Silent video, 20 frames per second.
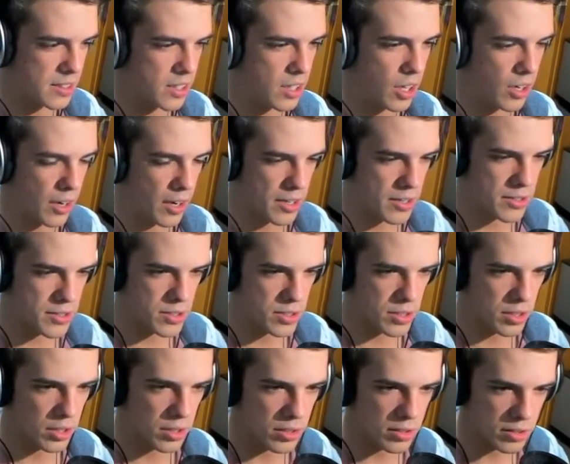Okay,
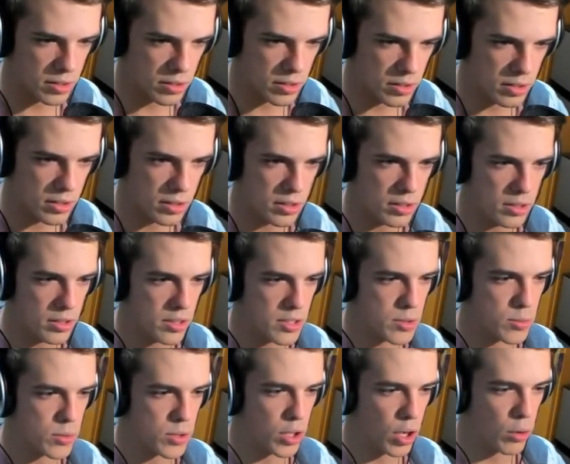so
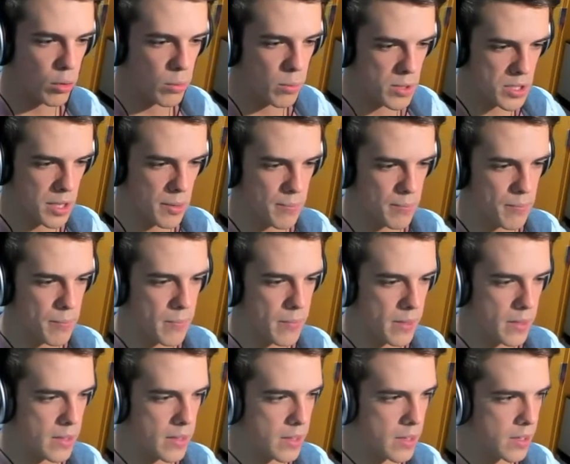let's talk one more time.
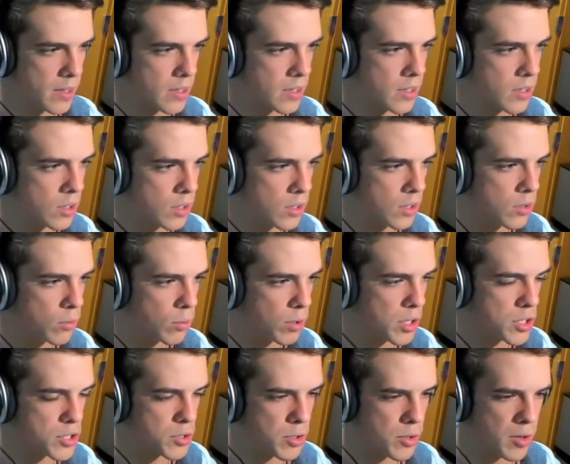What
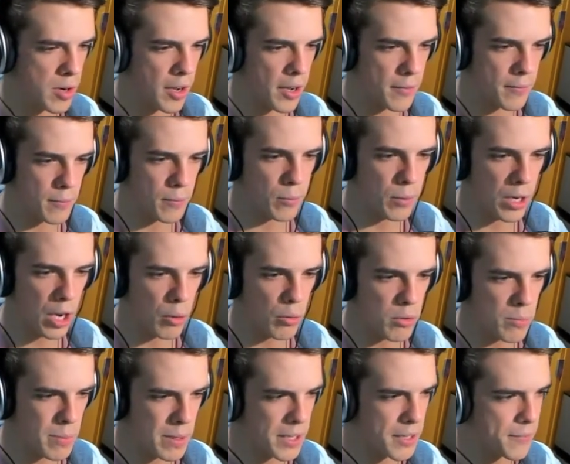did you do tonight? Went out
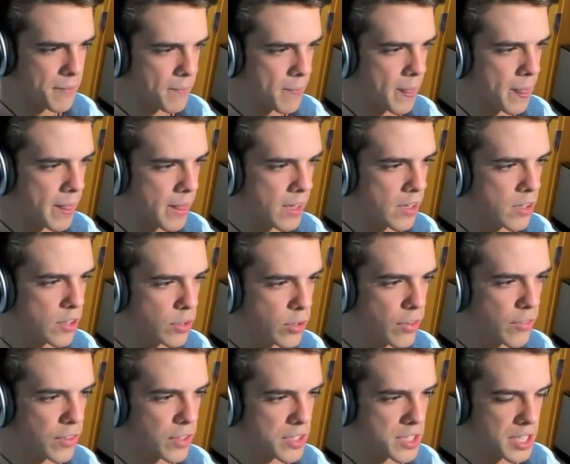with Bea. You
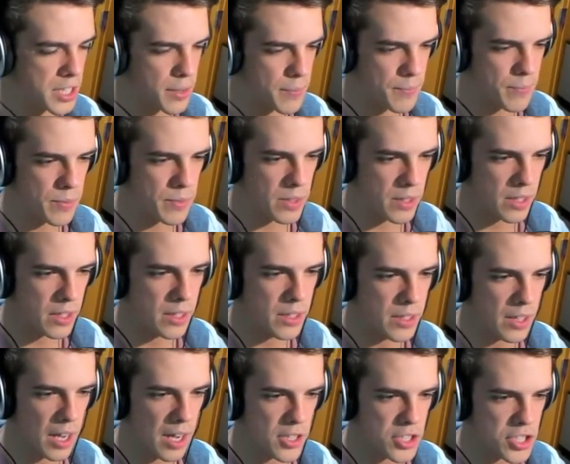have a good time?
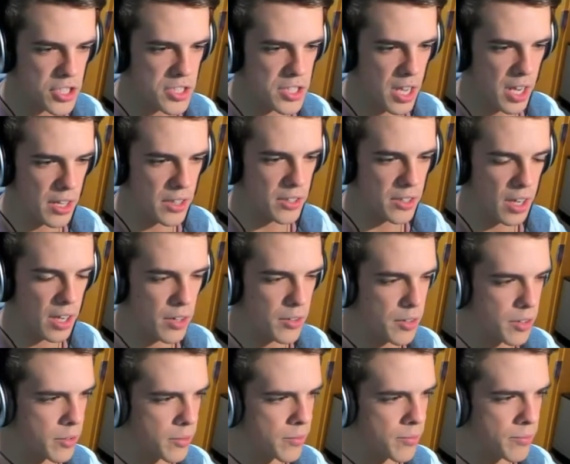Yeah, she's kinda, I don't
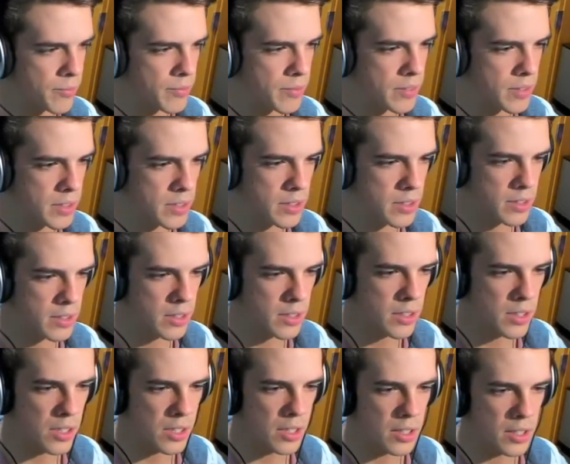know.
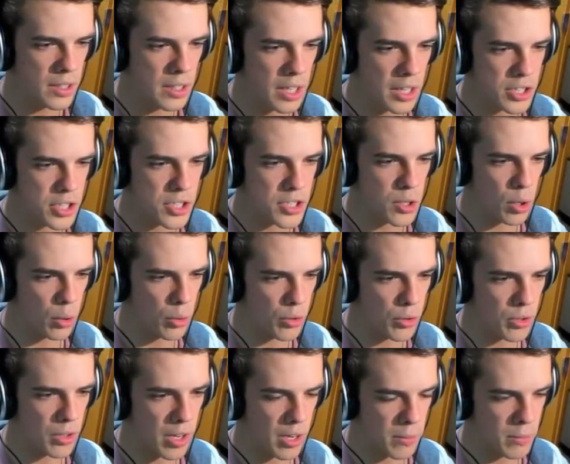Like, she's
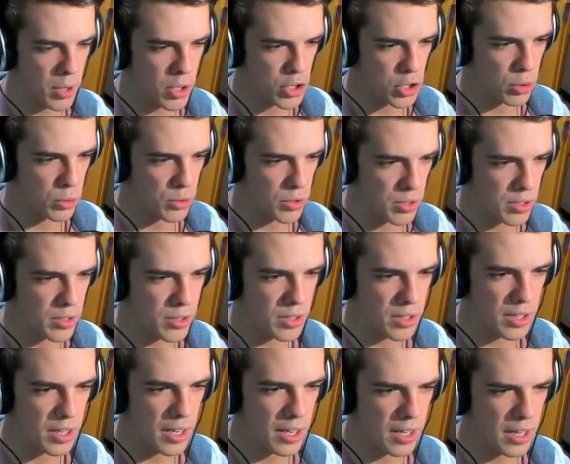older, like much older,
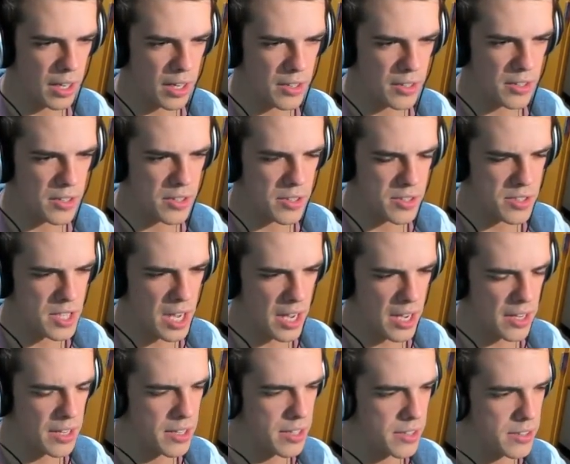and kinda
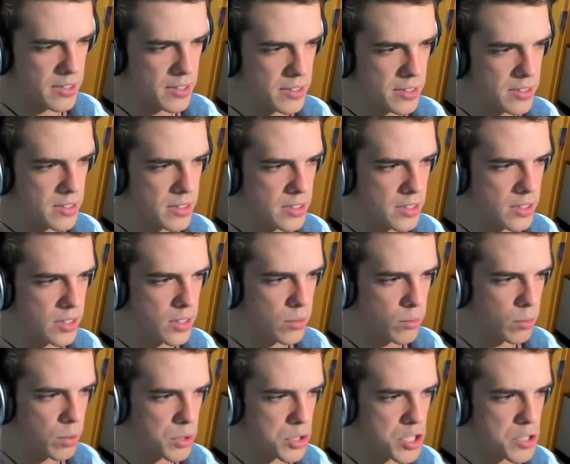sad.
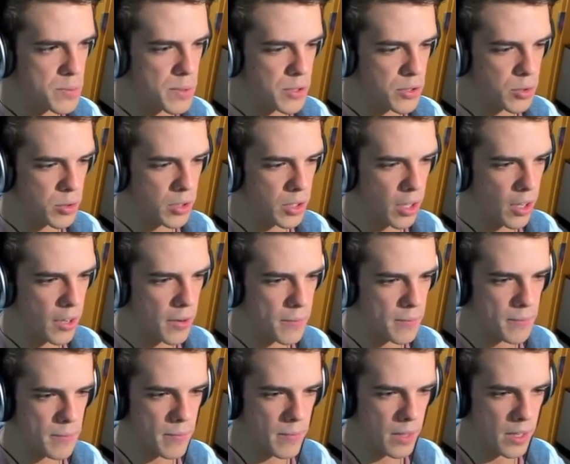Well, she's been through a lot.
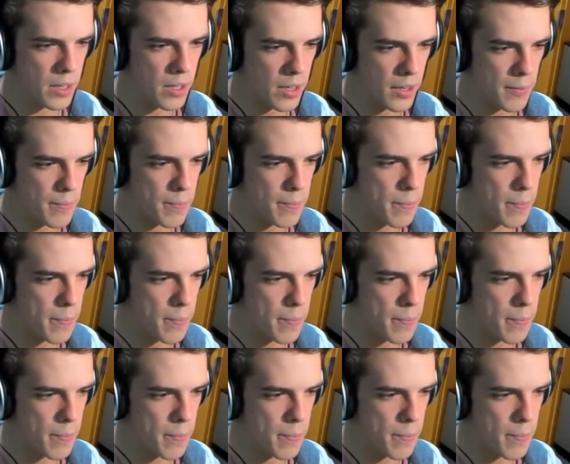Yeah.